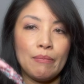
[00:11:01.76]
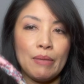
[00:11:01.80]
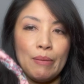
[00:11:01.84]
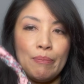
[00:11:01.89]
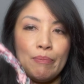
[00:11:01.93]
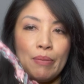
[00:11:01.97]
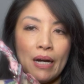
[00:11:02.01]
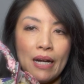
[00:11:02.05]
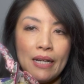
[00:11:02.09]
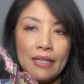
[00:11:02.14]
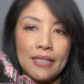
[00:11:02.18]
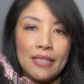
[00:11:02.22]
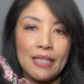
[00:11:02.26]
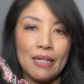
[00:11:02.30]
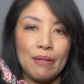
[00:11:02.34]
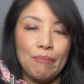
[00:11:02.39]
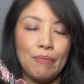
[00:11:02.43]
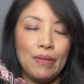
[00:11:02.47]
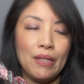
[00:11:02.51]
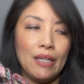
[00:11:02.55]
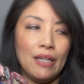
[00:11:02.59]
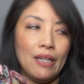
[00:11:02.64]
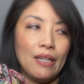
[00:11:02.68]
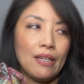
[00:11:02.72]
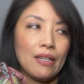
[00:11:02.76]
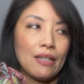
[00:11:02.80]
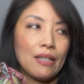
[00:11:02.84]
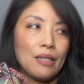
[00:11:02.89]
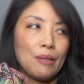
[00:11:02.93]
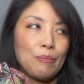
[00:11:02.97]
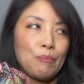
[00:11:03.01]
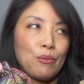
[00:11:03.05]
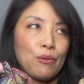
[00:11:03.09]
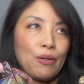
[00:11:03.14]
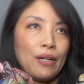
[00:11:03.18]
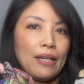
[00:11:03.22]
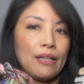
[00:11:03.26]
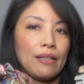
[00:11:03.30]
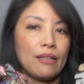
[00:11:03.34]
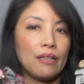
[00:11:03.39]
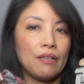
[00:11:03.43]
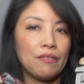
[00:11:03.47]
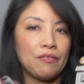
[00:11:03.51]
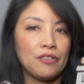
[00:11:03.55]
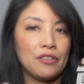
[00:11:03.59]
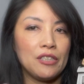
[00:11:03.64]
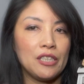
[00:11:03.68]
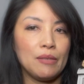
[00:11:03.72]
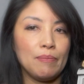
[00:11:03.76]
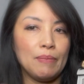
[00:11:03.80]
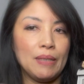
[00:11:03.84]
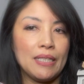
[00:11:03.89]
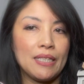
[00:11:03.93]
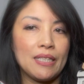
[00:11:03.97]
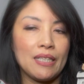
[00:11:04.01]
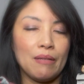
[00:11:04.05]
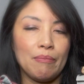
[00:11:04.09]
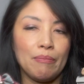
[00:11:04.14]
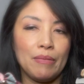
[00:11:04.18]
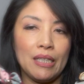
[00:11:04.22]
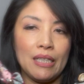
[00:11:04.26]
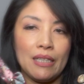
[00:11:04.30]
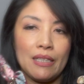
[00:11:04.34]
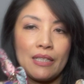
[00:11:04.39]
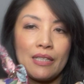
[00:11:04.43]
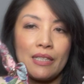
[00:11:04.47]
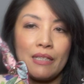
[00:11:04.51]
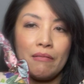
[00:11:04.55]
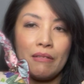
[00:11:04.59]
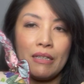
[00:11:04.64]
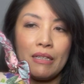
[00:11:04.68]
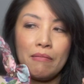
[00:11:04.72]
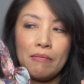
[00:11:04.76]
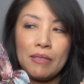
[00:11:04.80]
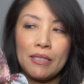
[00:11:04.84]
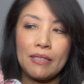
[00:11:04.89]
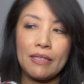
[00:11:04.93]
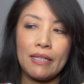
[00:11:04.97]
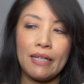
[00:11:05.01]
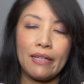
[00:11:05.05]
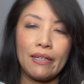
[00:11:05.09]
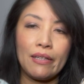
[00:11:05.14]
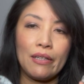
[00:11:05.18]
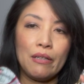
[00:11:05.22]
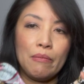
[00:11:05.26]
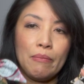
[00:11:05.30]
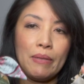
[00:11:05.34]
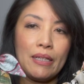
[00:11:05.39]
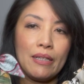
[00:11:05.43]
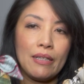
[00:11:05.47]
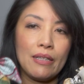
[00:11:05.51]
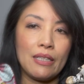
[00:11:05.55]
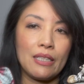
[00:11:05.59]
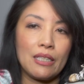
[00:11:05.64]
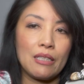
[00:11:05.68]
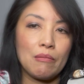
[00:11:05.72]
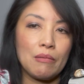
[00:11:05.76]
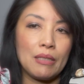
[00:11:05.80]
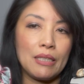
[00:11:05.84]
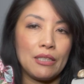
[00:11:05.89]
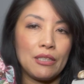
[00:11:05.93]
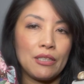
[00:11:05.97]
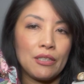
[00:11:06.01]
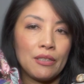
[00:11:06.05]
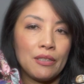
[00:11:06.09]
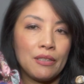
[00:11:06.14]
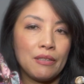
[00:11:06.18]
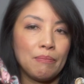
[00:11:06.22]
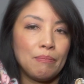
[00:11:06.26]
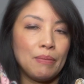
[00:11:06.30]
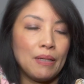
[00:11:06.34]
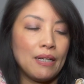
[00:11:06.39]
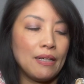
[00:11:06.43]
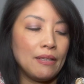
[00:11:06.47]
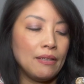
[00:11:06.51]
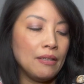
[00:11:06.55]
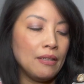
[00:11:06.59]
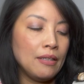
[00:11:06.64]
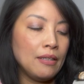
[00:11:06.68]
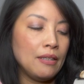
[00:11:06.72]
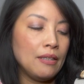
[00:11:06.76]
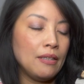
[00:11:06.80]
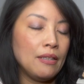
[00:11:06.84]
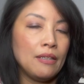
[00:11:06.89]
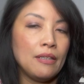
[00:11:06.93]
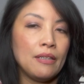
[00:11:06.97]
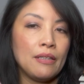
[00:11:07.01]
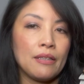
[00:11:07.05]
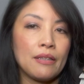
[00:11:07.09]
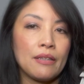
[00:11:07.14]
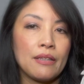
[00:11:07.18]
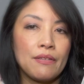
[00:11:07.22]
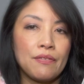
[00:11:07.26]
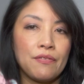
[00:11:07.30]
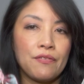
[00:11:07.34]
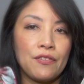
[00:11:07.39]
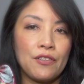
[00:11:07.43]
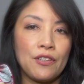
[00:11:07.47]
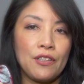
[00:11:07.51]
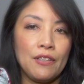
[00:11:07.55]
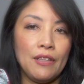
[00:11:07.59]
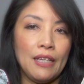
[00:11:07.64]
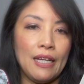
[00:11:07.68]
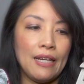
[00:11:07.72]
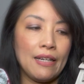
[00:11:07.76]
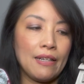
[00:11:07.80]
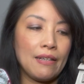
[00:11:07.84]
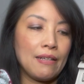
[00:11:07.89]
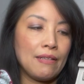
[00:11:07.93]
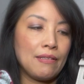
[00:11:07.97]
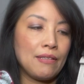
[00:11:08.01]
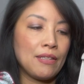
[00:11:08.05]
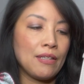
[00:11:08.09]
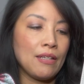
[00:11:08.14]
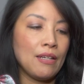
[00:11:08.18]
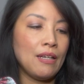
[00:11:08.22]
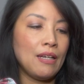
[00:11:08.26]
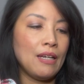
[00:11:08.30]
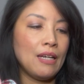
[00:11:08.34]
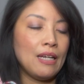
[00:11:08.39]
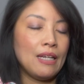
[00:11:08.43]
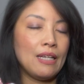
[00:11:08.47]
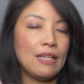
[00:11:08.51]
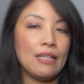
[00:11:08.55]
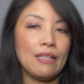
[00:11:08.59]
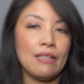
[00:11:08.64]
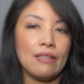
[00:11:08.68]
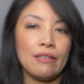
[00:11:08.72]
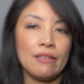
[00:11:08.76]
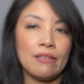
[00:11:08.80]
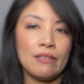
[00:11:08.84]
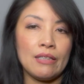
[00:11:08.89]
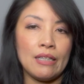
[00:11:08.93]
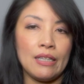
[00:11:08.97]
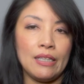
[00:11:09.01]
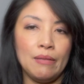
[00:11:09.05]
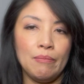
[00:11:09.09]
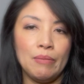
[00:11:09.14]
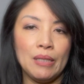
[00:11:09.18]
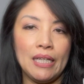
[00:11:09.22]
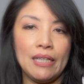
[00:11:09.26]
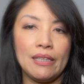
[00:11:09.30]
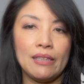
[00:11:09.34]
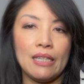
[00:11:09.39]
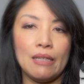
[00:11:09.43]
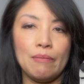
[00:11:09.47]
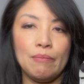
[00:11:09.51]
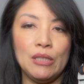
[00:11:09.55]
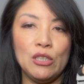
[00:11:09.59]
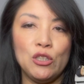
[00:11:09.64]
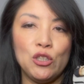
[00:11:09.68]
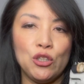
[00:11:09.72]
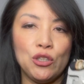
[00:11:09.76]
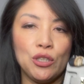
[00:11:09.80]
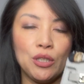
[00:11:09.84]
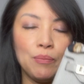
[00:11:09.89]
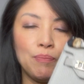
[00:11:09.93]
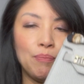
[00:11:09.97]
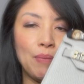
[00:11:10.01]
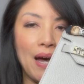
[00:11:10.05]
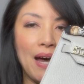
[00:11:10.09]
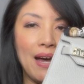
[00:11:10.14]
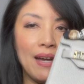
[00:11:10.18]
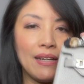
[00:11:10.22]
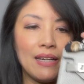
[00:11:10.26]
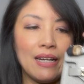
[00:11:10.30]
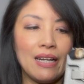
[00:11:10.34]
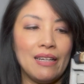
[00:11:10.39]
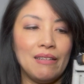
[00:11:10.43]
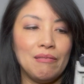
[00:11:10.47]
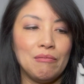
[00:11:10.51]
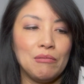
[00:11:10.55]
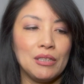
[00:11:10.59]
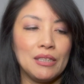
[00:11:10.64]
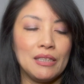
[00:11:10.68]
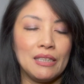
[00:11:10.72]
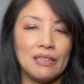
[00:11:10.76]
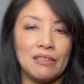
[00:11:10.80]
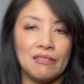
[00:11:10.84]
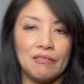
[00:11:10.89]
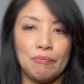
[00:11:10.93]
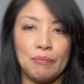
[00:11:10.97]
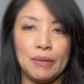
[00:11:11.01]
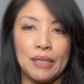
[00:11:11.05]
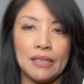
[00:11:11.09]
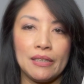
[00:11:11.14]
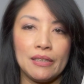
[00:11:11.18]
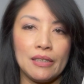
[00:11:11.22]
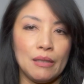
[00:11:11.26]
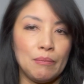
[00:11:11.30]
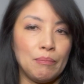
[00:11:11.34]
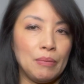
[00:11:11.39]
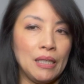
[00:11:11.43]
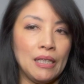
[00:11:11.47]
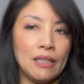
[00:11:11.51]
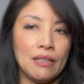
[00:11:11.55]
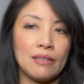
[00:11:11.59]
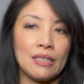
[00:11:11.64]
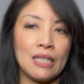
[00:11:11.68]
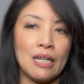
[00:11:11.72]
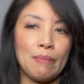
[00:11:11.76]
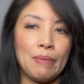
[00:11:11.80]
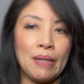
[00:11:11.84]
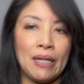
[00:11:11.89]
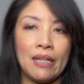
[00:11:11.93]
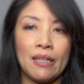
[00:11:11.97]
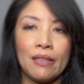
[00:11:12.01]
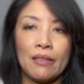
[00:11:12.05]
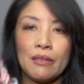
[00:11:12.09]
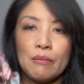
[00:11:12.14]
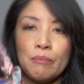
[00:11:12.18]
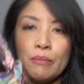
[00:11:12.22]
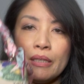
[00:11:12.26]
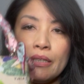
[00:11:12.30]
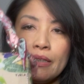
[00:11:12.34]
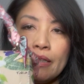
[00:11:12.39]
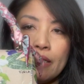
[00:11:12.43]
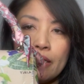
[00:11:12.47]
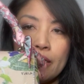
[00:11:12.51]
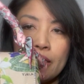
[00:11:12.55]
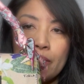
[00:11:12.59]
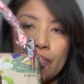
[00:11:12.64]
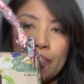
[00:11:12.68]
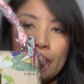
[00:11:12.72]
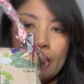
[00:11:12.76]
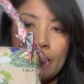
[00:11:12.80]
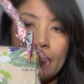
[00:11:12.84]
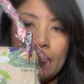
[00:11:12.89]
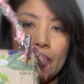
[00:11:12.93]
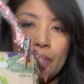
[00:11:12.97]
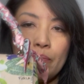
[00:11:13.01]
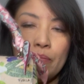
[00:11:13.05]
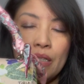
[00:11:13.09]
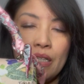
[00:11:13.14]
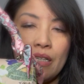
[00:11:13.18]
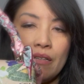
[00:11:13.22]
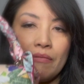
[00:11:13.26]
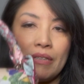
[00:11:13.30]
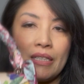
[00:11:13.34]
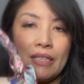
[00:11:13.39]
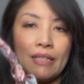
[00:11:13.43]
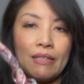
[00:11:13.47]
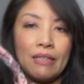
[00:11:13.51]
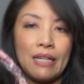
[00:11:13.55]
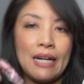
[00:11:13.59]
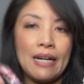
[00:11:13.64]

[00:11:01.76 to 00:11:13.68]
I buy something, a brand offers me something. So I was like, oh my gosh, well I shouldn't have bought the FURLA because Teddy Blake let me choose a bag. I would have picked a pink top handle, but guess what? I bought one.